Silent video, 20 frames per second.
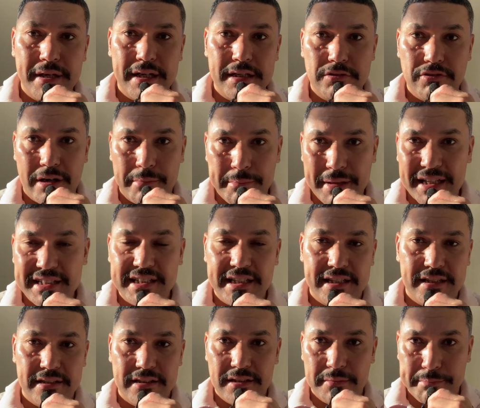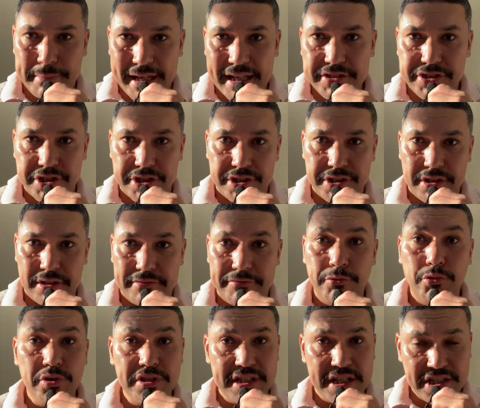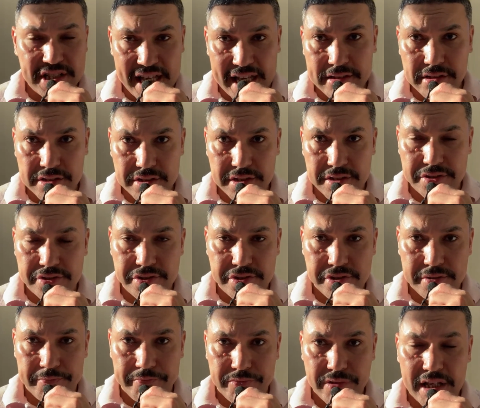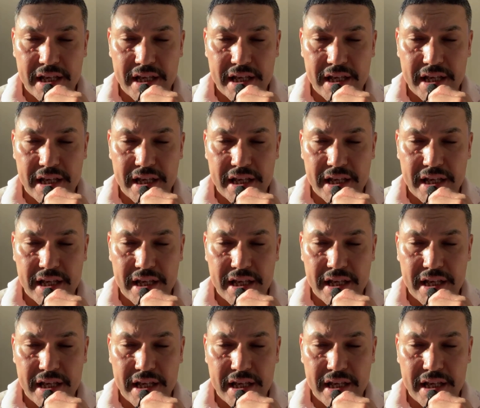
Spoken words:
grammatical pattern for the sentence